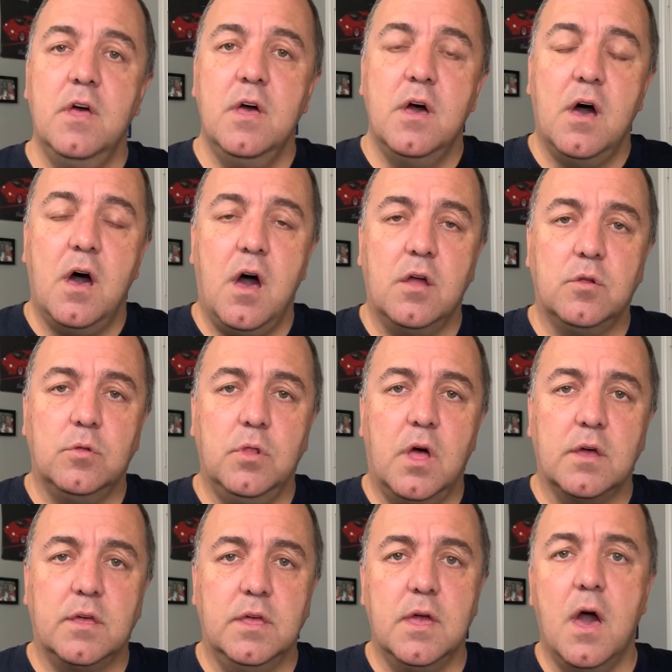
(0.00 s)

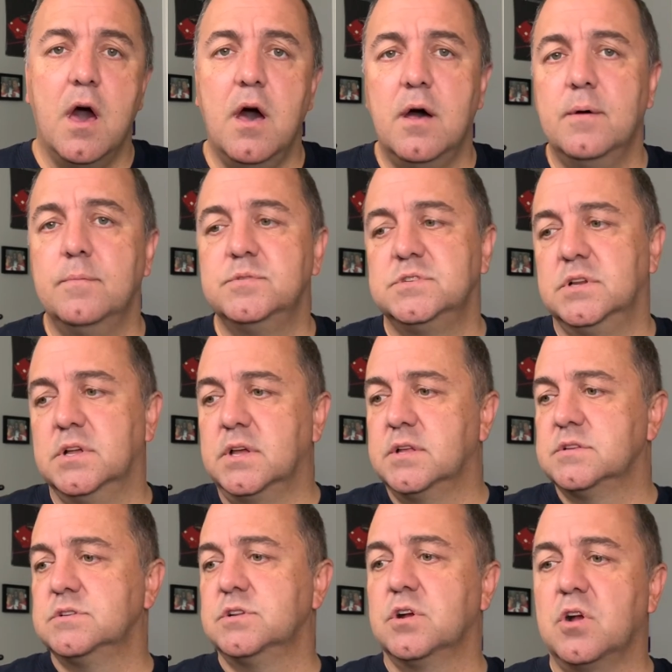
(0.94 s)
auto-locking hubs and a
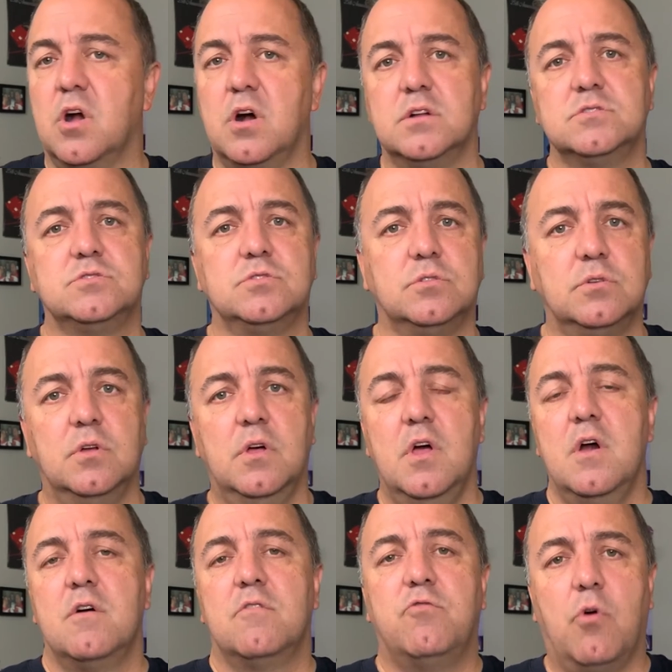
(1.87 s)
center console
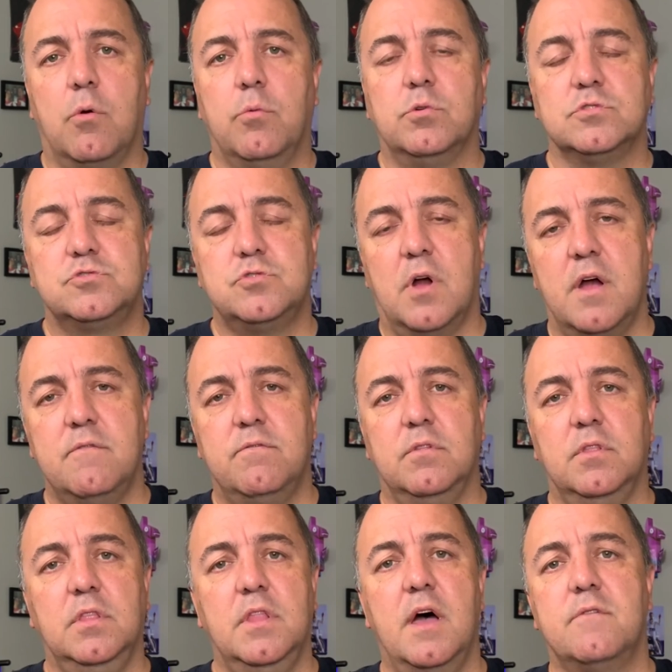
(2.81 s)
four-wheel
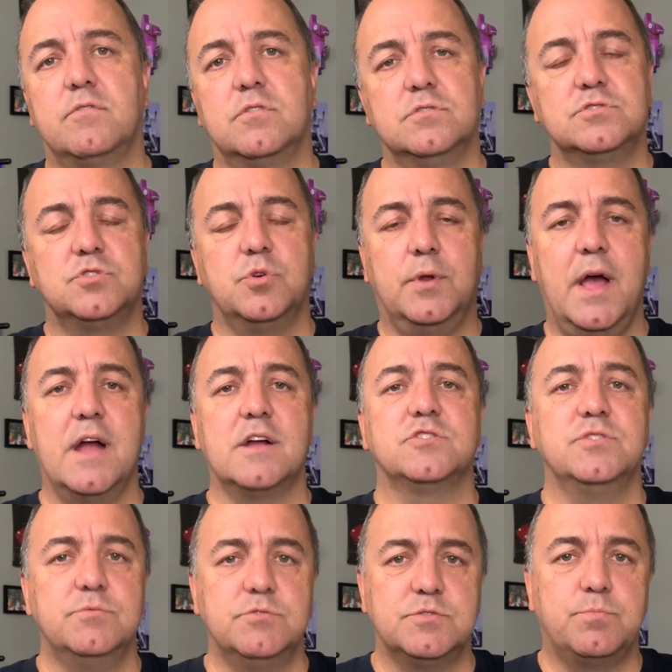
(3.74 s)
drive lever, so it
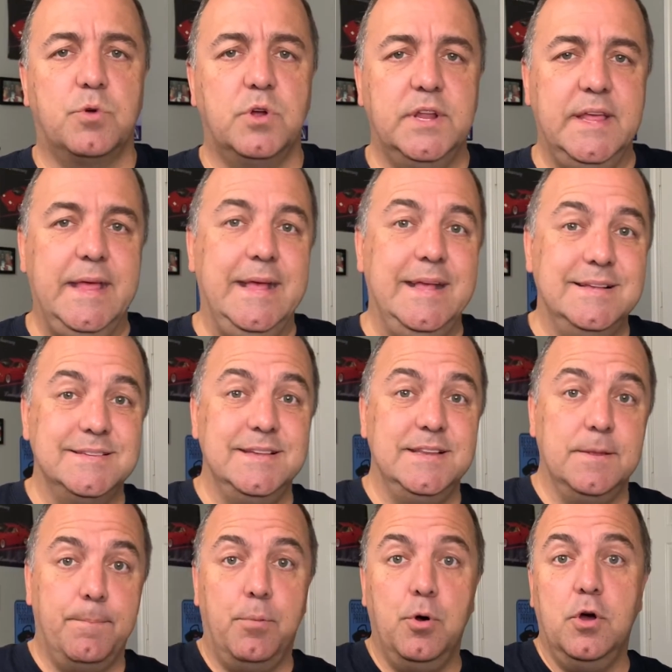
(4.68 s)
actually was pretty easy
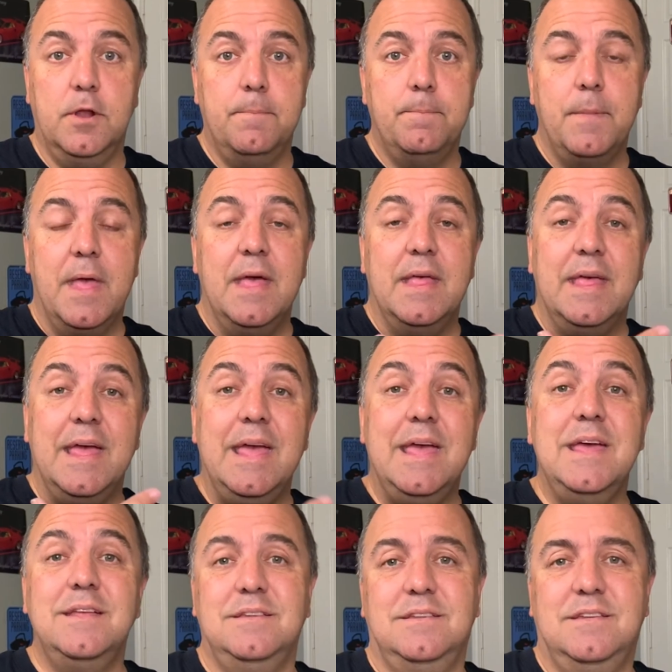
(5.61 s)
to put
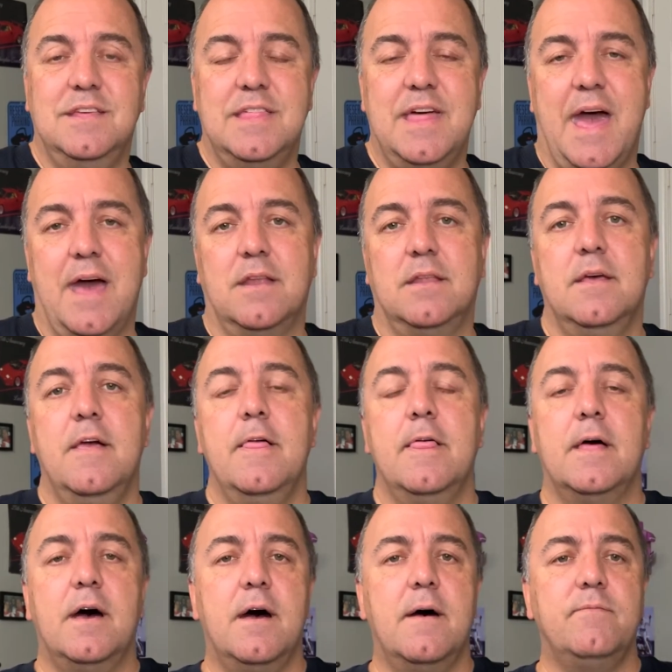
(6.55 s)
into that.
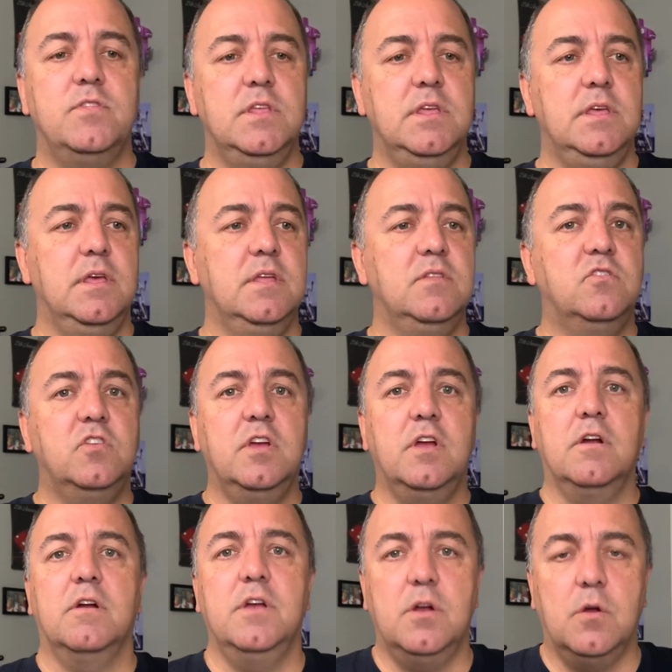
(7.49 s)
The
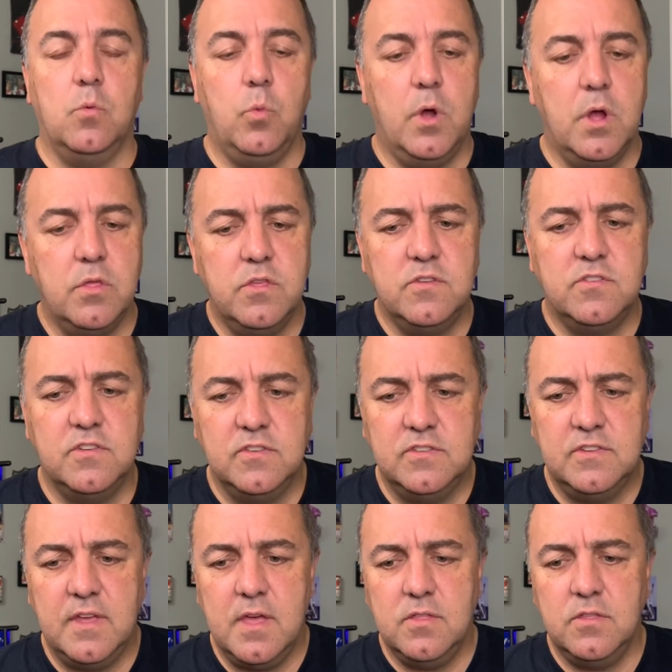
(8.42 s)
interior, where the
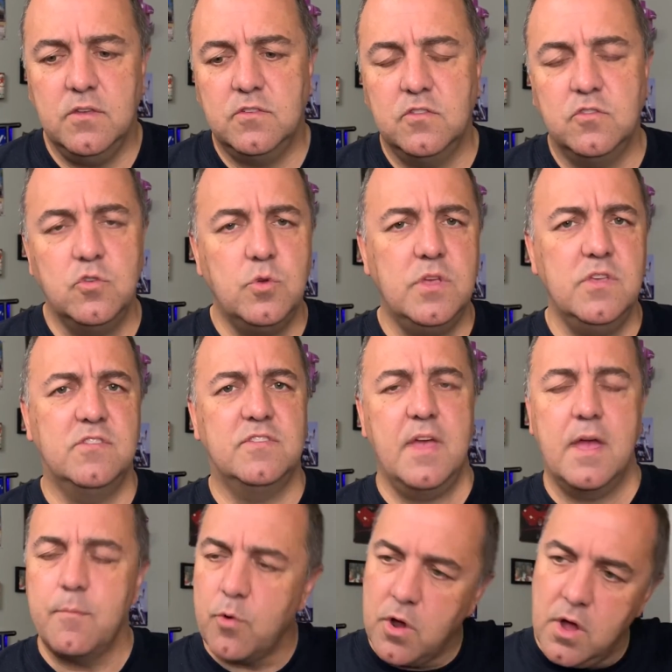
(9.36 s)
Suzuki
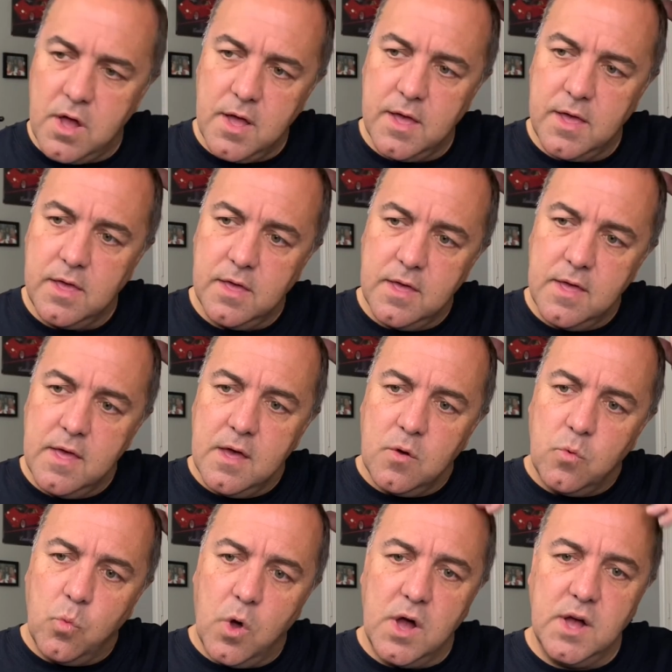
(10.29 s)
Samurai
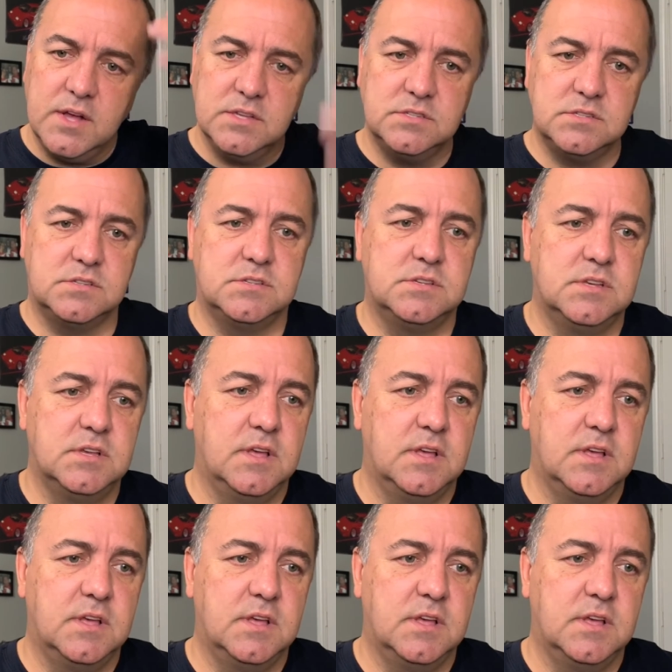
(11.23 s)
was,